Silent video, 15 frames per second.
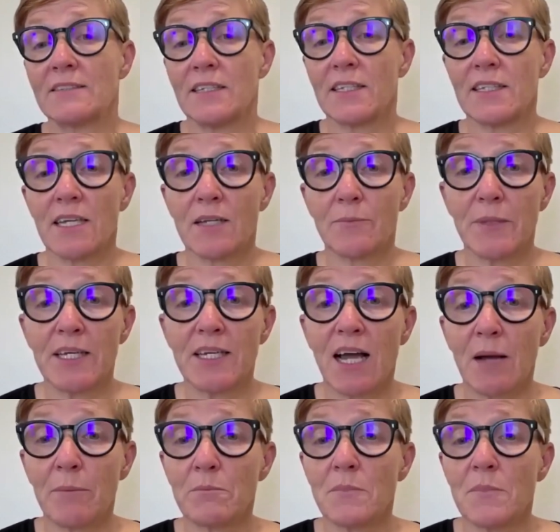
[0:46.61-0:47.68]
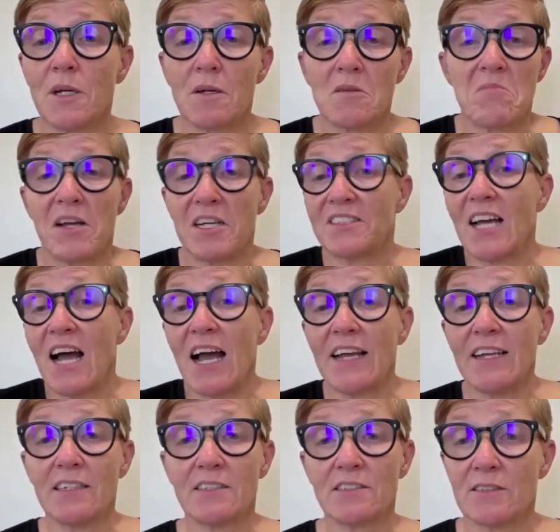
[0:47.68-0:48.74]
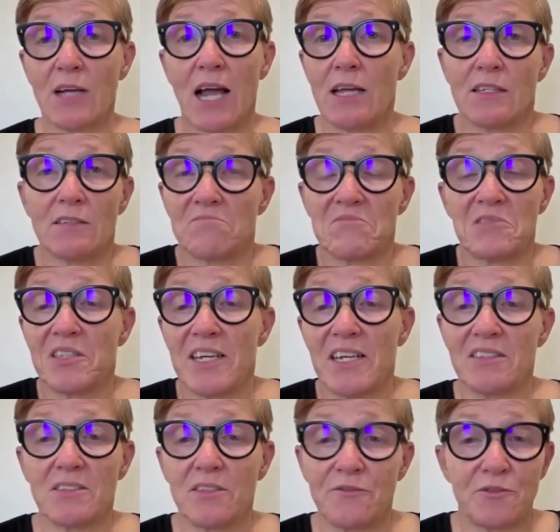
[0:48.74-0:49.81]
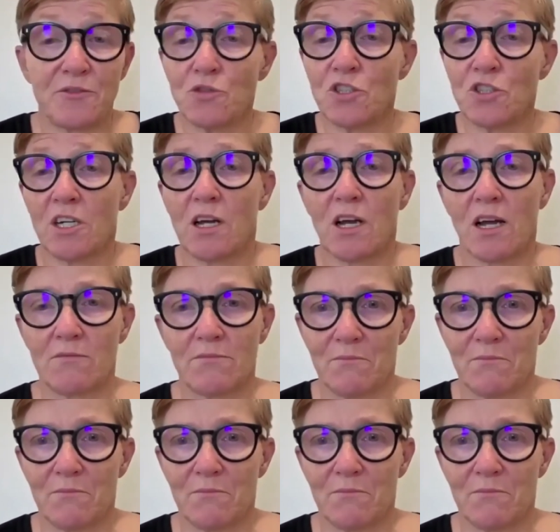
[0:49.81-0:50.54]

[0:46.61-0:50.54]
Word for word: They can become as high as I say in the future,